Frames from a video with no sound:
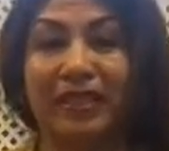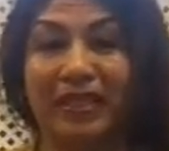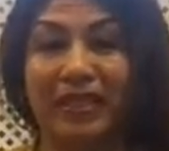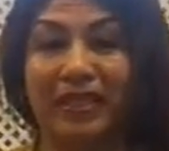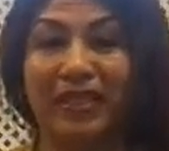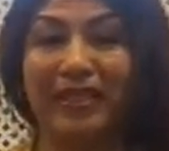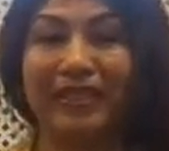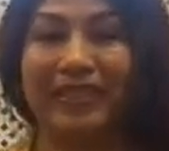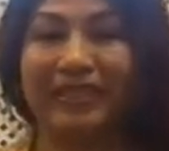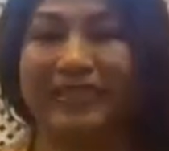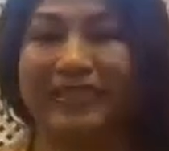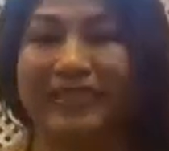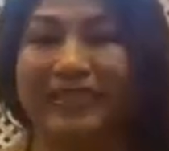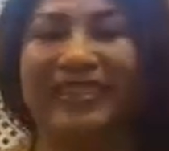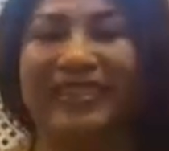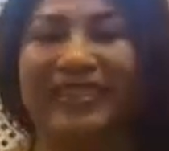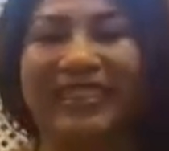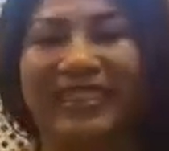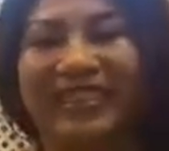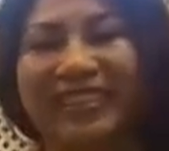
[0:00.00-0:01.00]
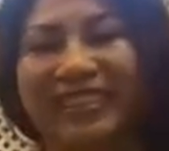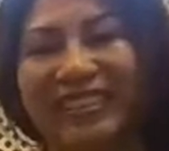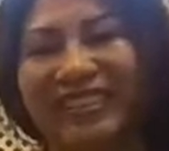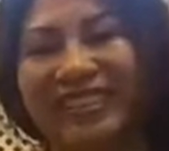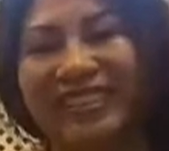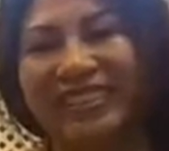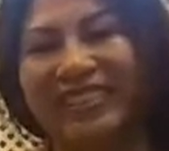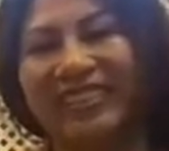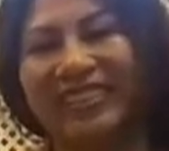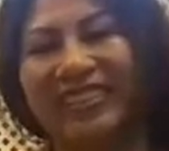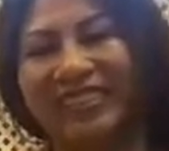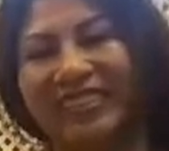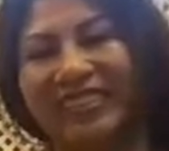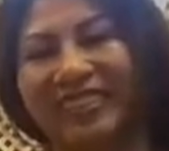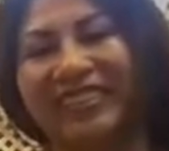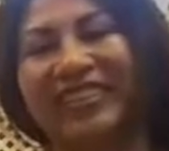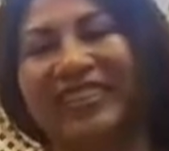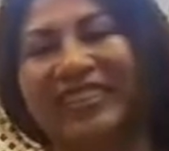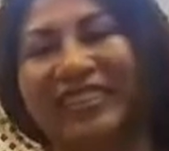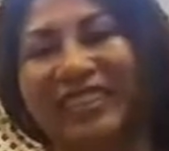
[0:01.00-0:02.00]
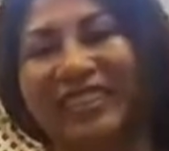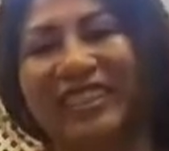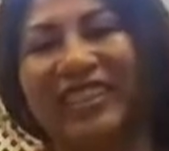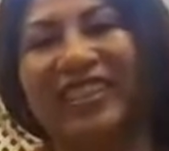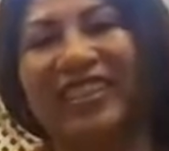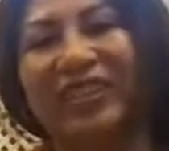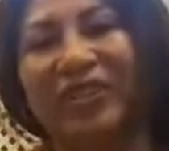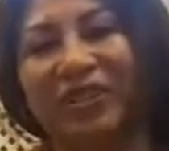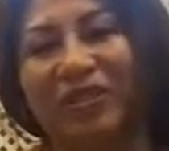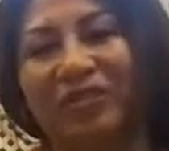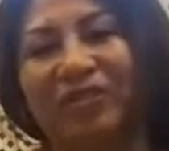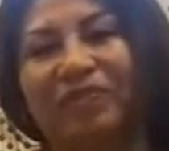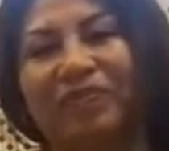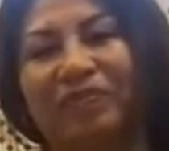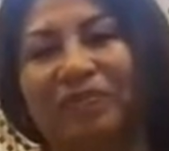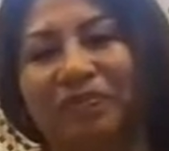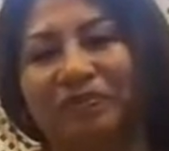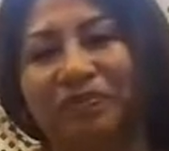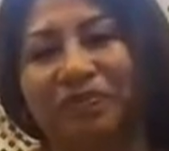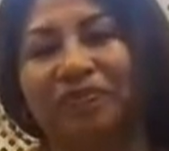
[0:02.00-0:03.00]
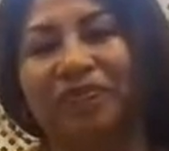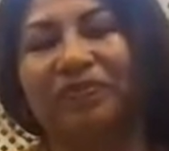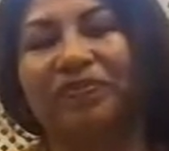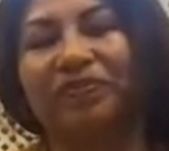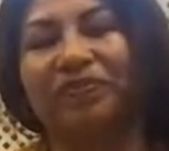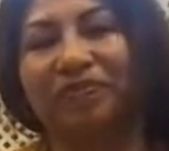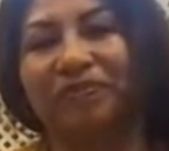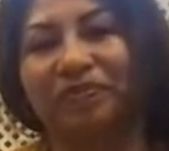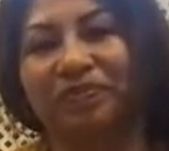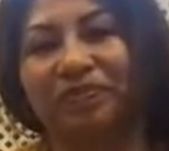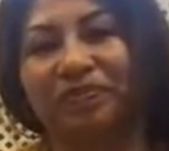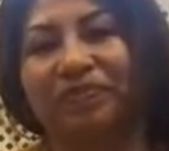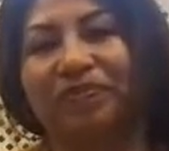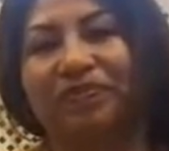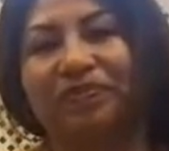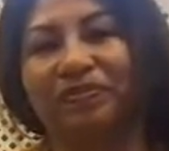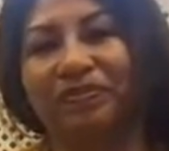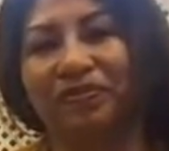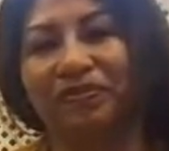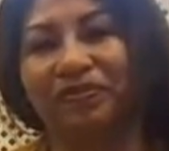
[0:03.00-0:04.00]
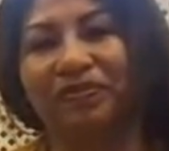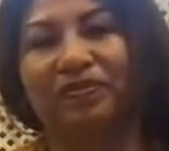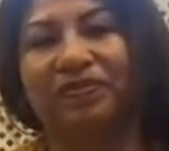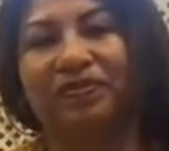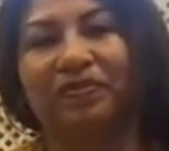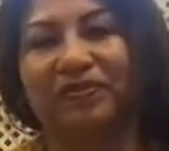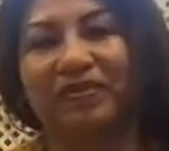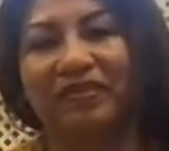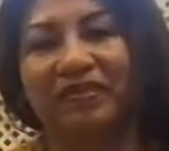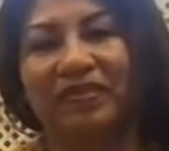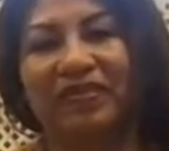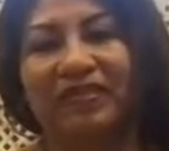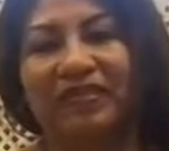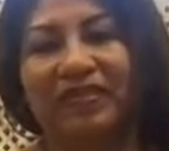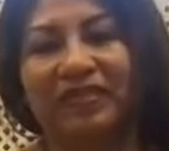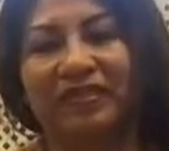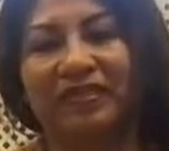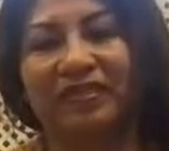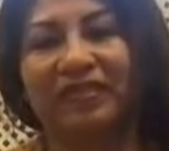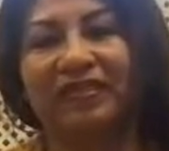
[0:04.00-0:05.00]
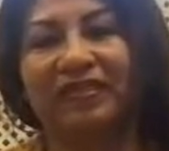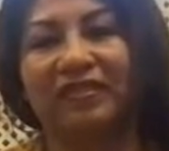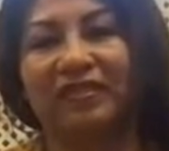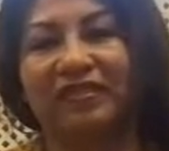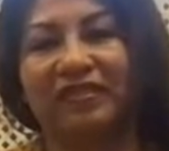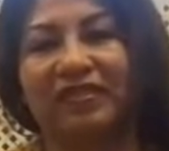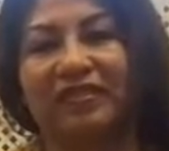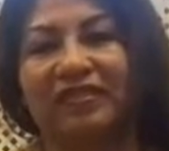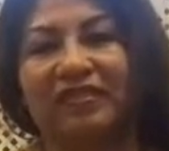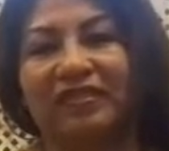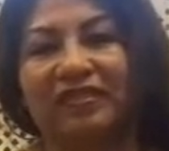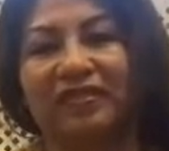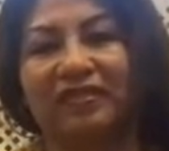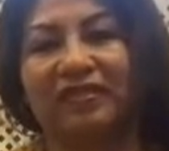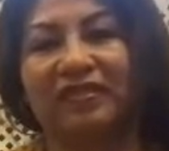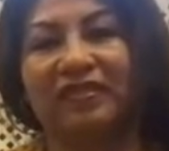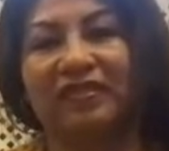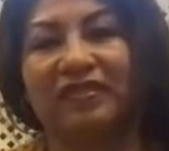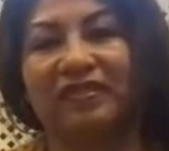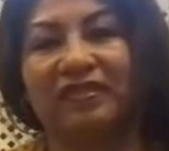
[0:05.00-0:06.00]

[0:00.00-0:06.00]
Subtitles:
This person isn't speaking.